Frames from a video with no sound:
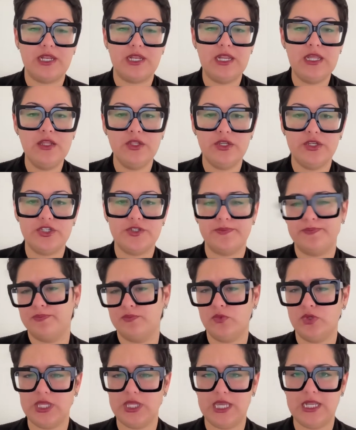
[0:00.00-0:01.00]
English,
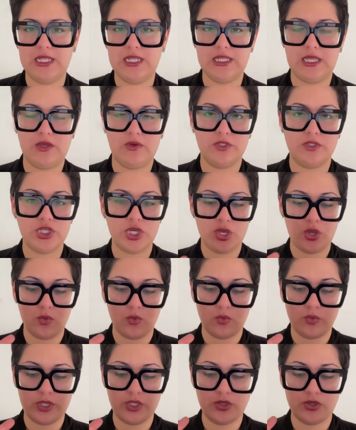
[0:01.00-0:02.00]
really any language,
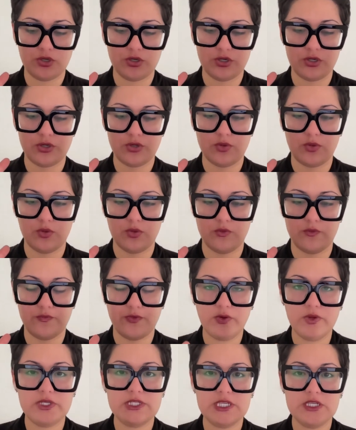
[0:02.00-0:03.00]
when you're
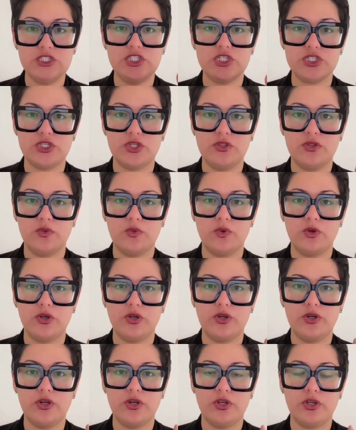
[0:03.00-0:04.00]
focusing just on the
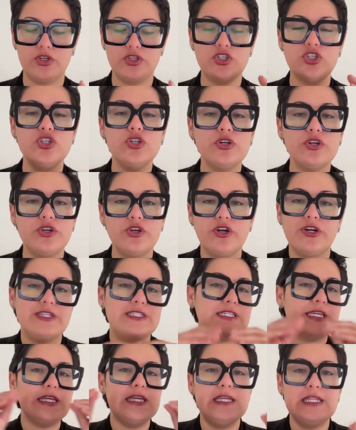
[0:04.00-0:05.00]
word, sure, you're
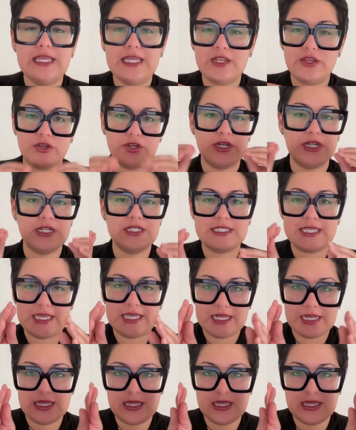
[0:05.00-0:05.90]
articulating, you're enunciating